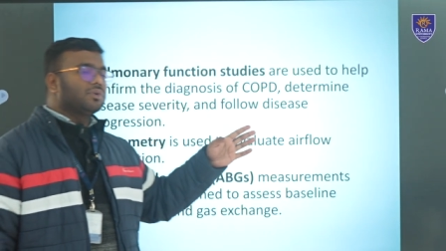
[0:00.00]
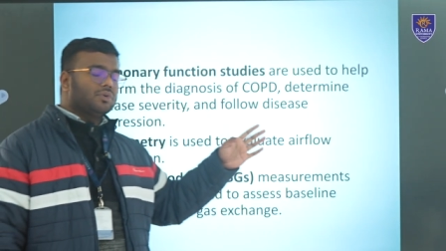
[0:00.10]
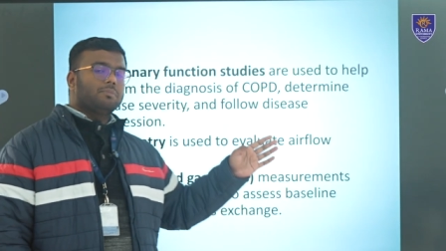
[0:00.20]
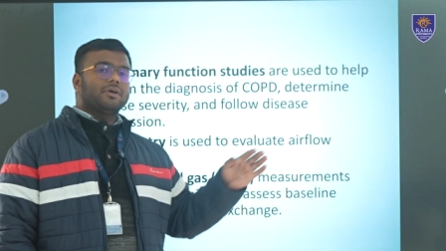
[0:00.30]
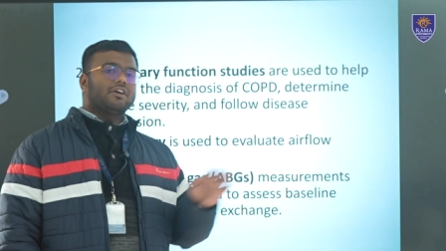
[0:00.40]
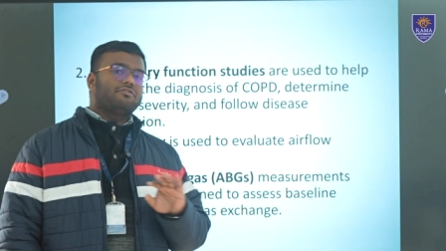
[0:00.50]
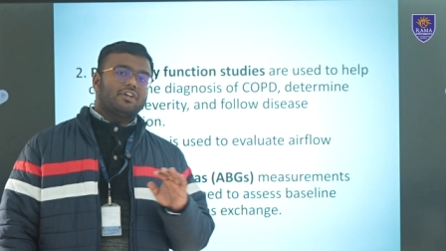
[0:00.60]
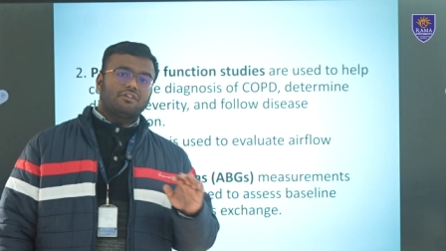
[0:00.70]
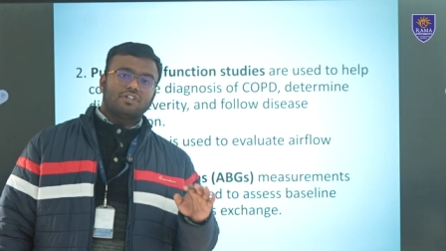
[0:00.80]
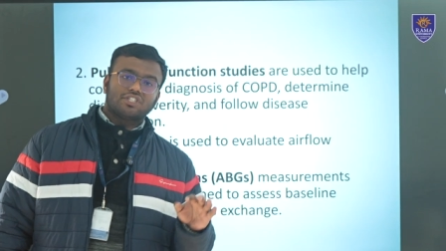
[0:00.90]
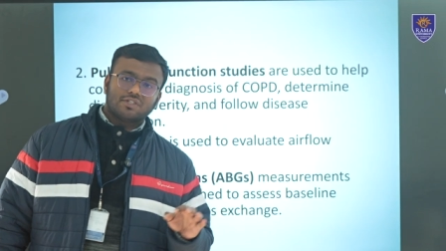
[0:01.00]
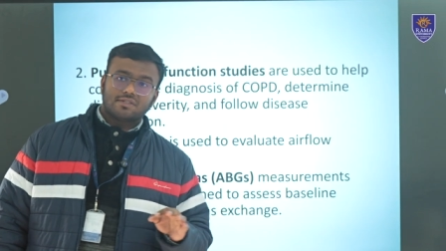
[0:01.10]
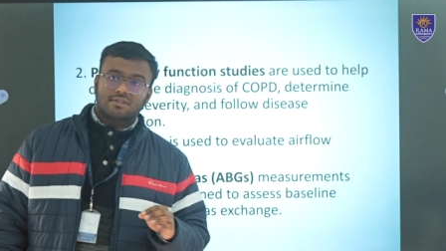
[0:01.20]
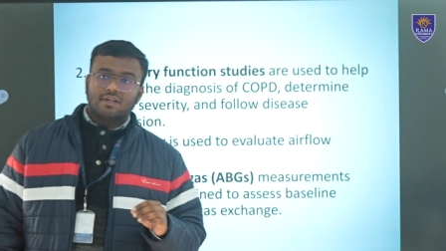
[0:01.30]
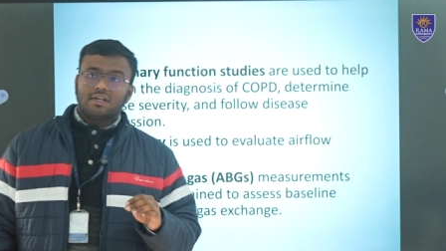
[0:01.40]
to do PFT, which
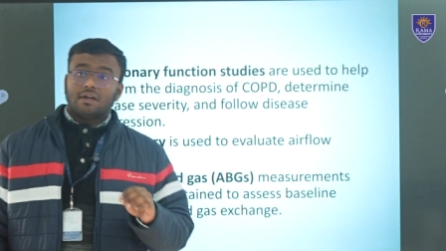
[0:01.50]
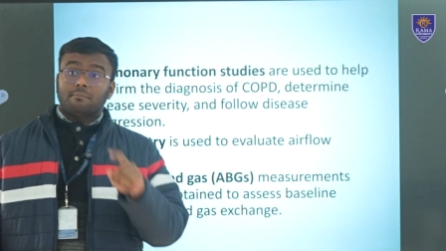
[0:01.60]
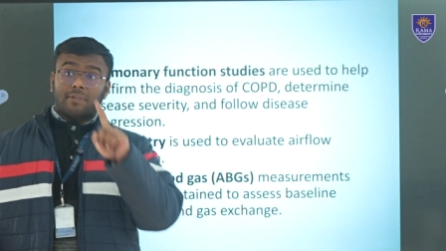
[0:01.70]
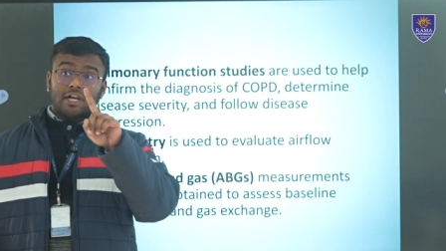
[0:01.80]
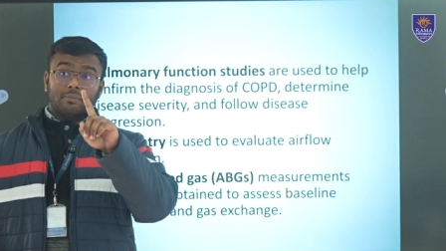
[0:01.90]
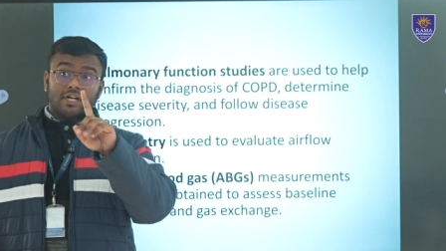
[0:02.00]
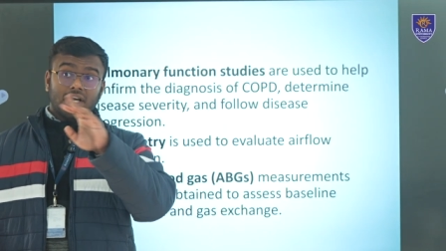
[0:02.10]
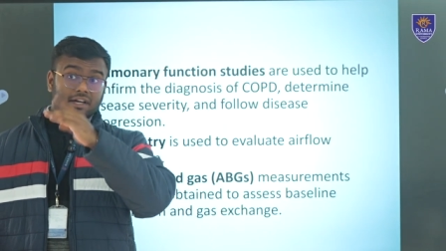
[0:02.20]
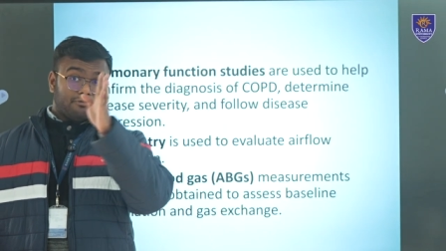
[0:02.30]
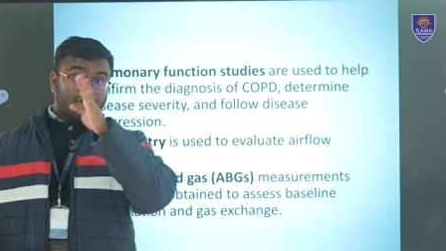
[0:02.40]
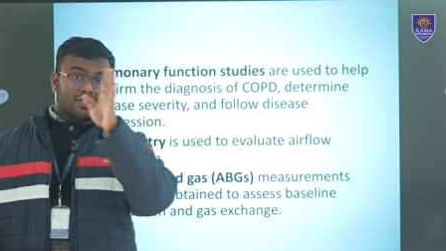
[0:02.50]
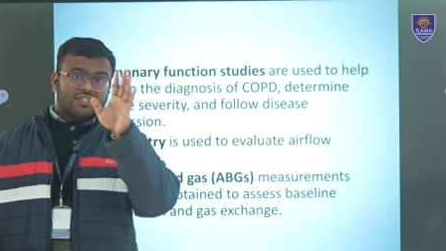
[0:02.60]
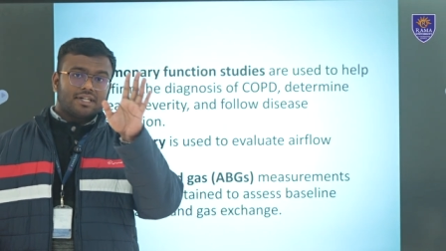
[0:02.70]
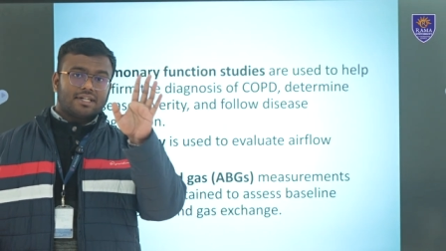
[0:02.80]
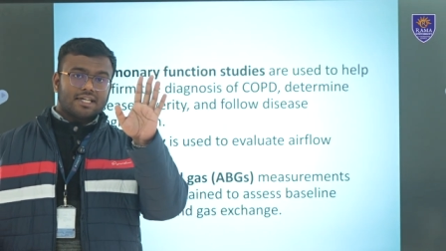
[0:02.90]
is pulmonary
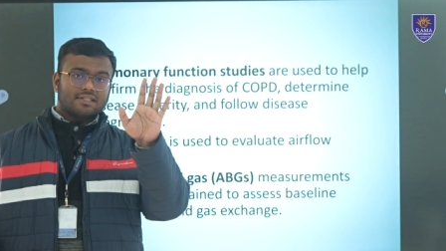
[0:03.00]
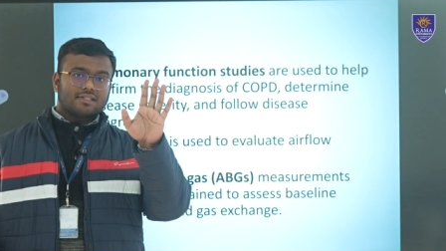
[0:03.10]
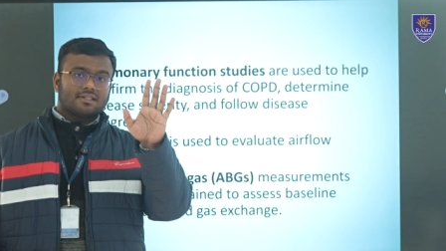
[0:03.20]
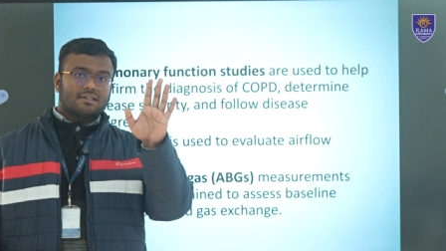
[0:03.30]
function test,